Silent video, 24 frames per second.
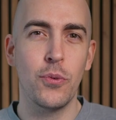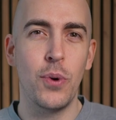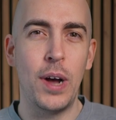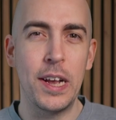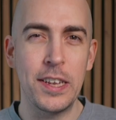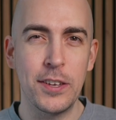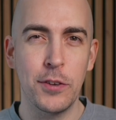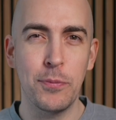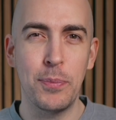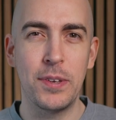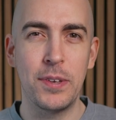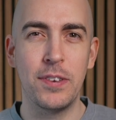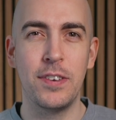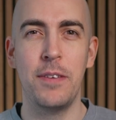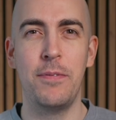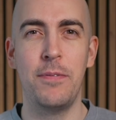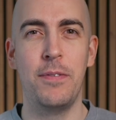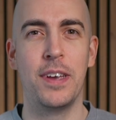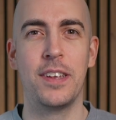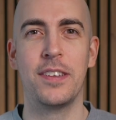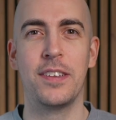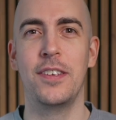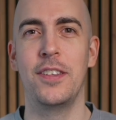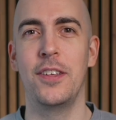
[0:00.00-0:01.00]
quite
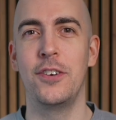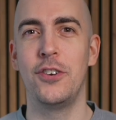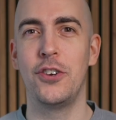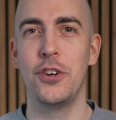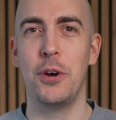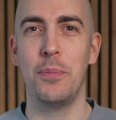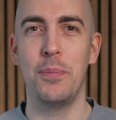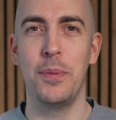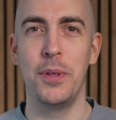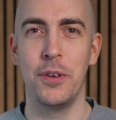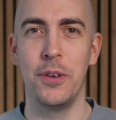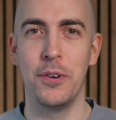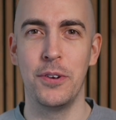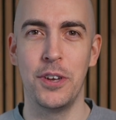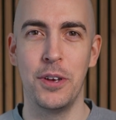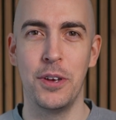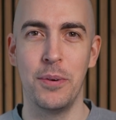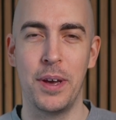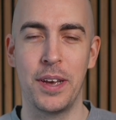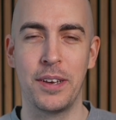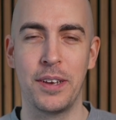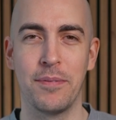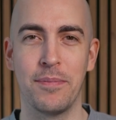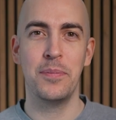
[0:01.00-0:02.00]
specific to the job that you're
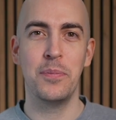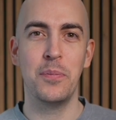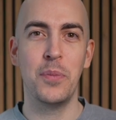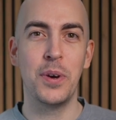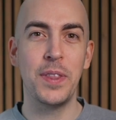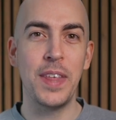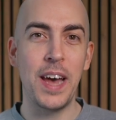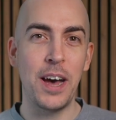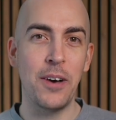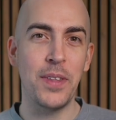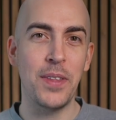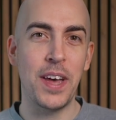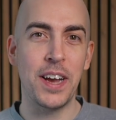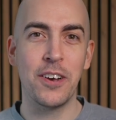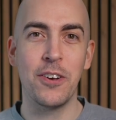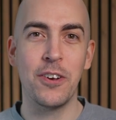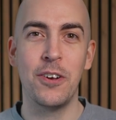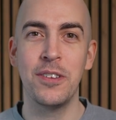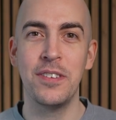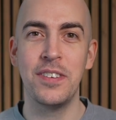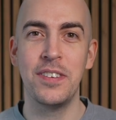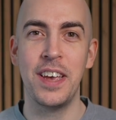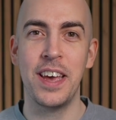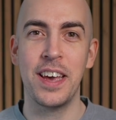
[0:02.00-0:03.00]
doing. Without that
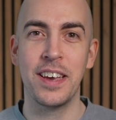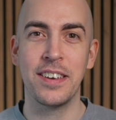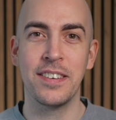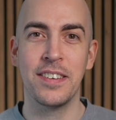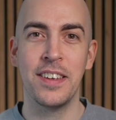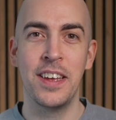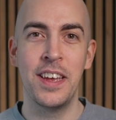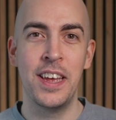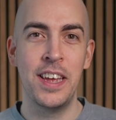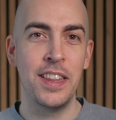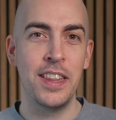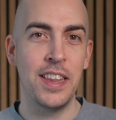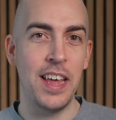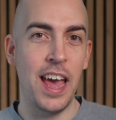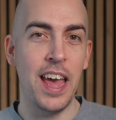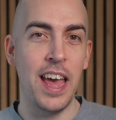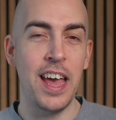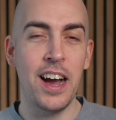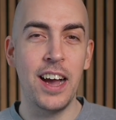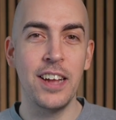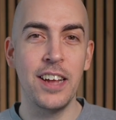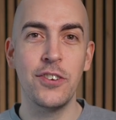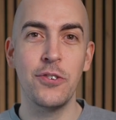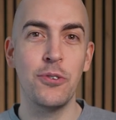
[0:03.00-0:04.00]
context, the
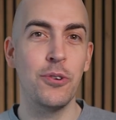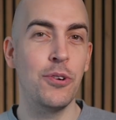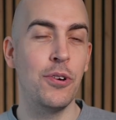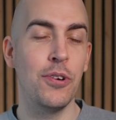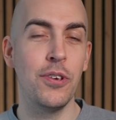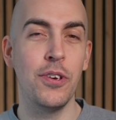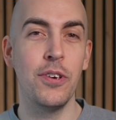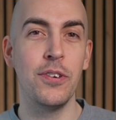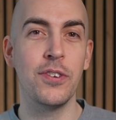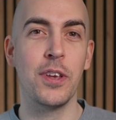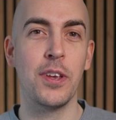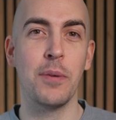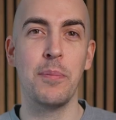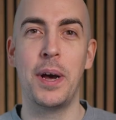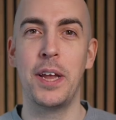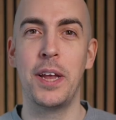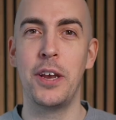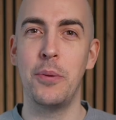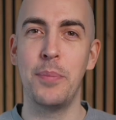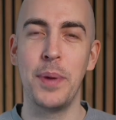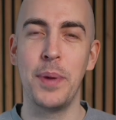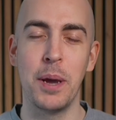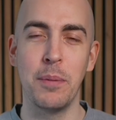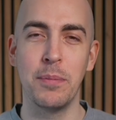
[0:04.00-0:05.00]
AI tool you're using might
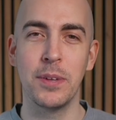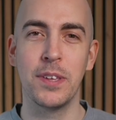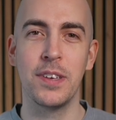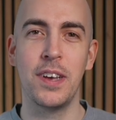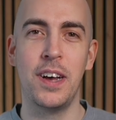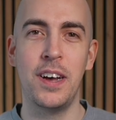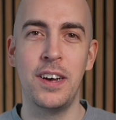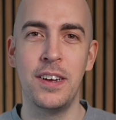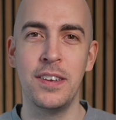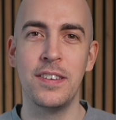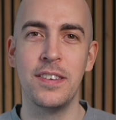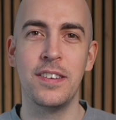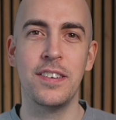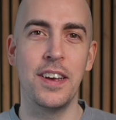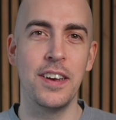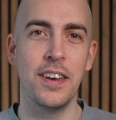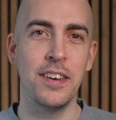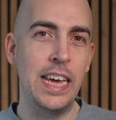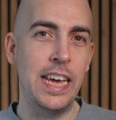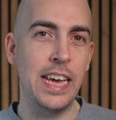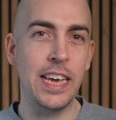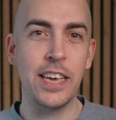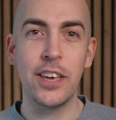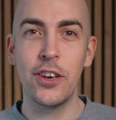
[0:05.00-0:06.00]
not be able to answer.
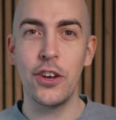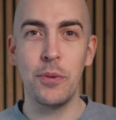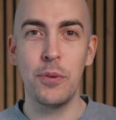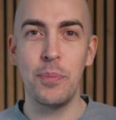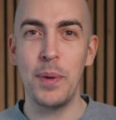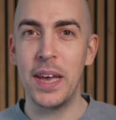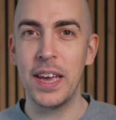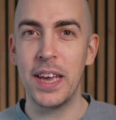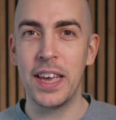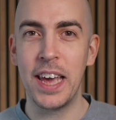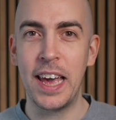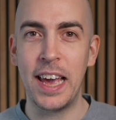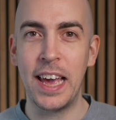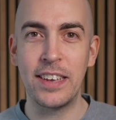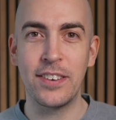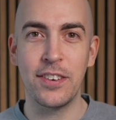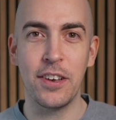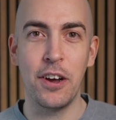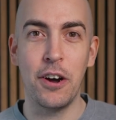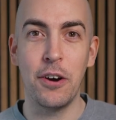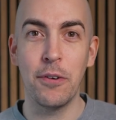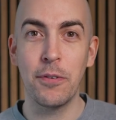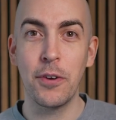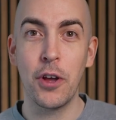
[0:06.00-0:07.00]
It could be a case
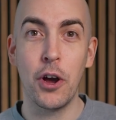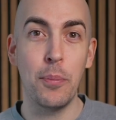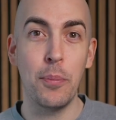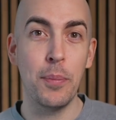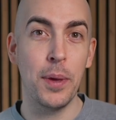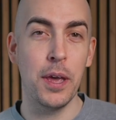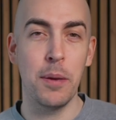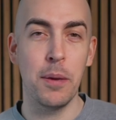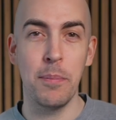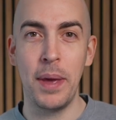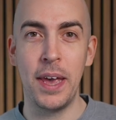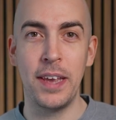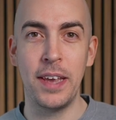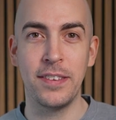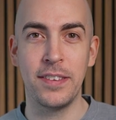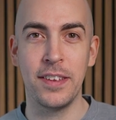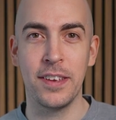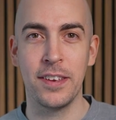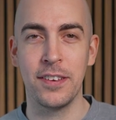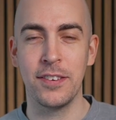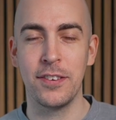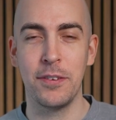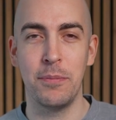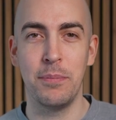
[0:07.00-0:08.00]
of copying and
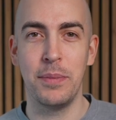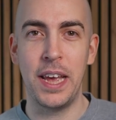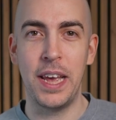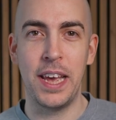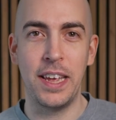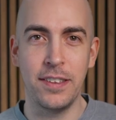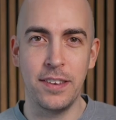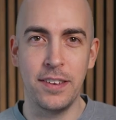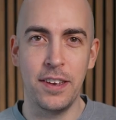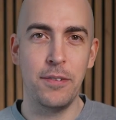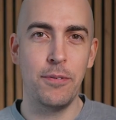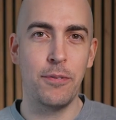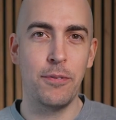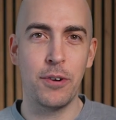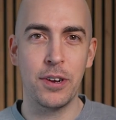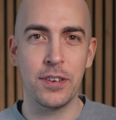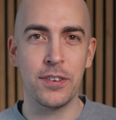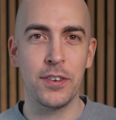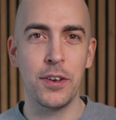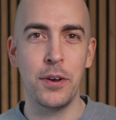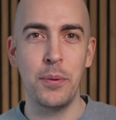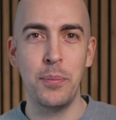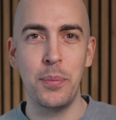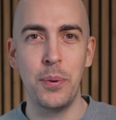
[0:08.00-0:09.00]
pasting some data, for
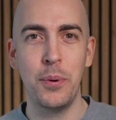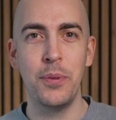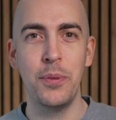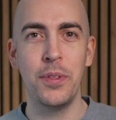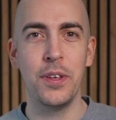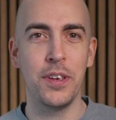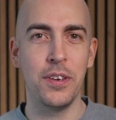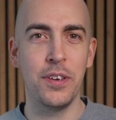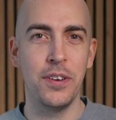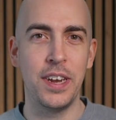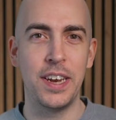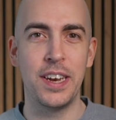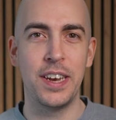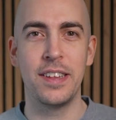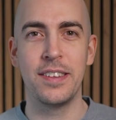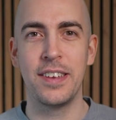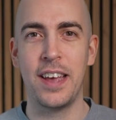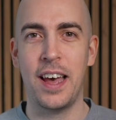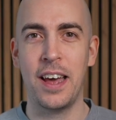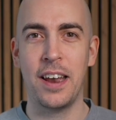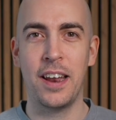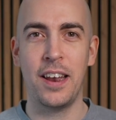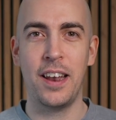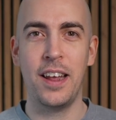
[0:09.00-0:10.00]
example, that you need it
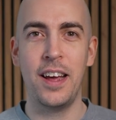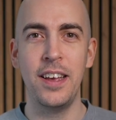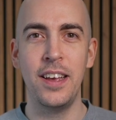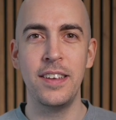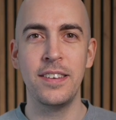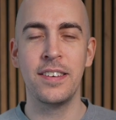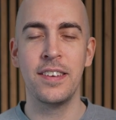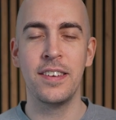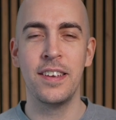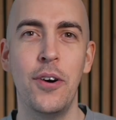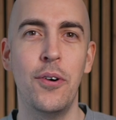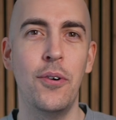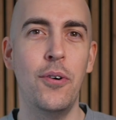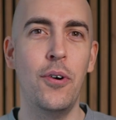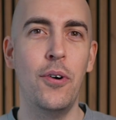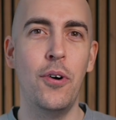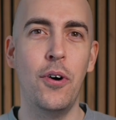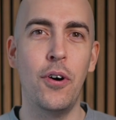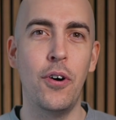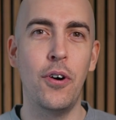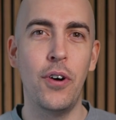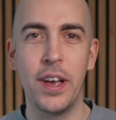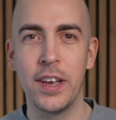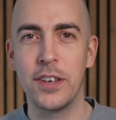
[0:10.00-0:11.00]
to analyze,
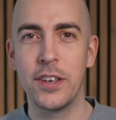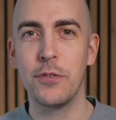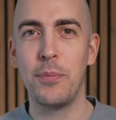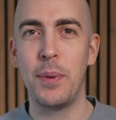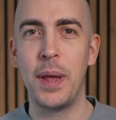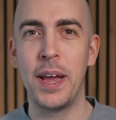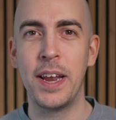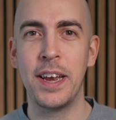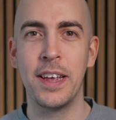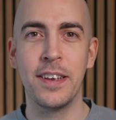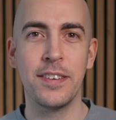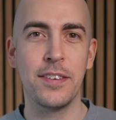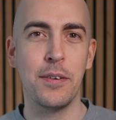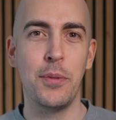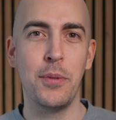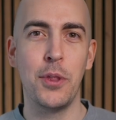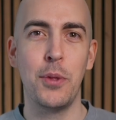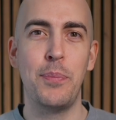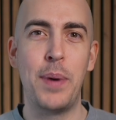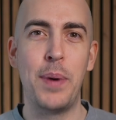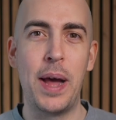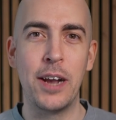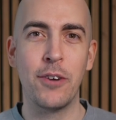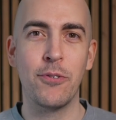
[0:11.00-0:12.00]
or explaining some of
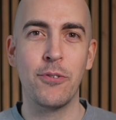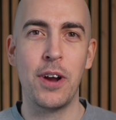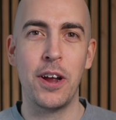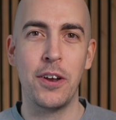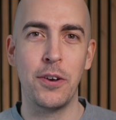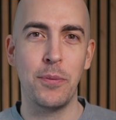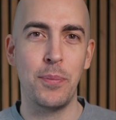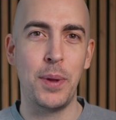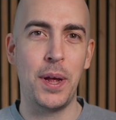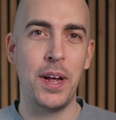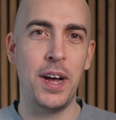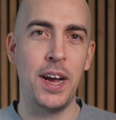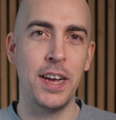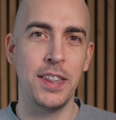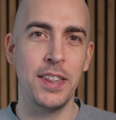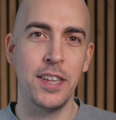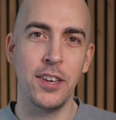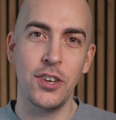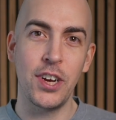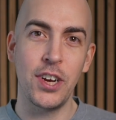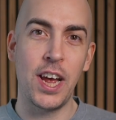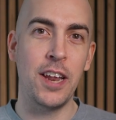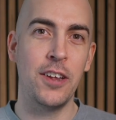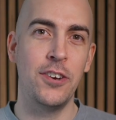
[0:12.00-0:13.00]
the background behind the
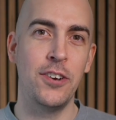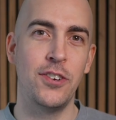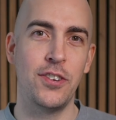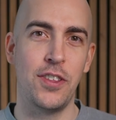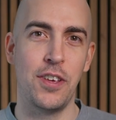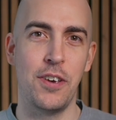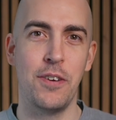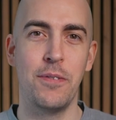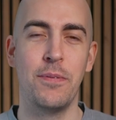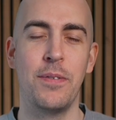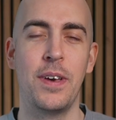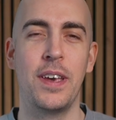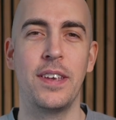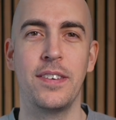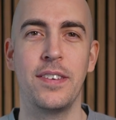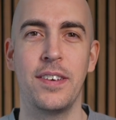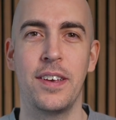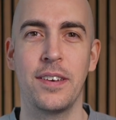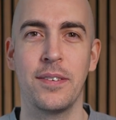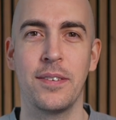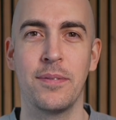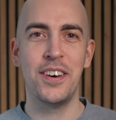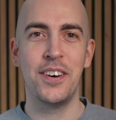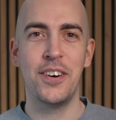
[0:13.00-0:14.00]
challenge that you're
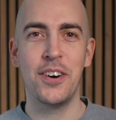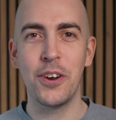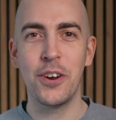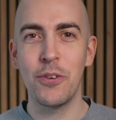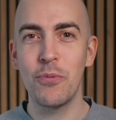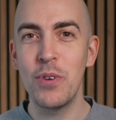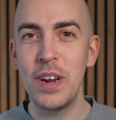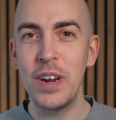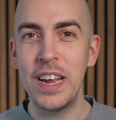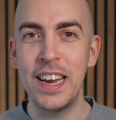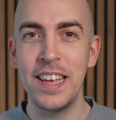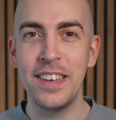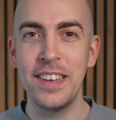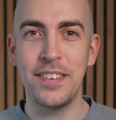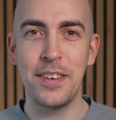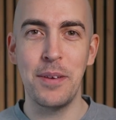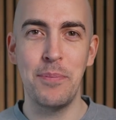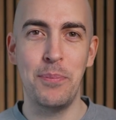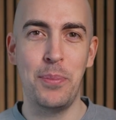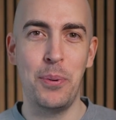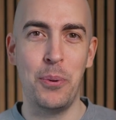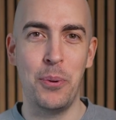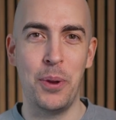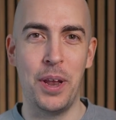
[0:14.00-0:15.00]
facing. On a really
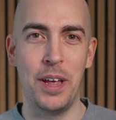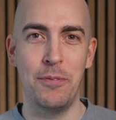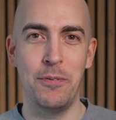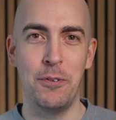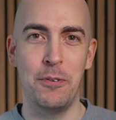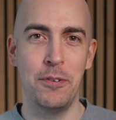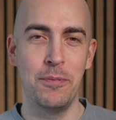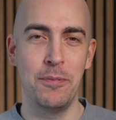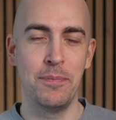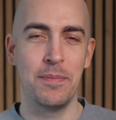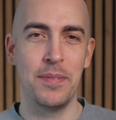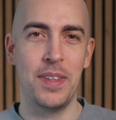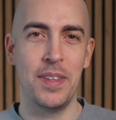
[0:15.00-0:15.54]
simple level,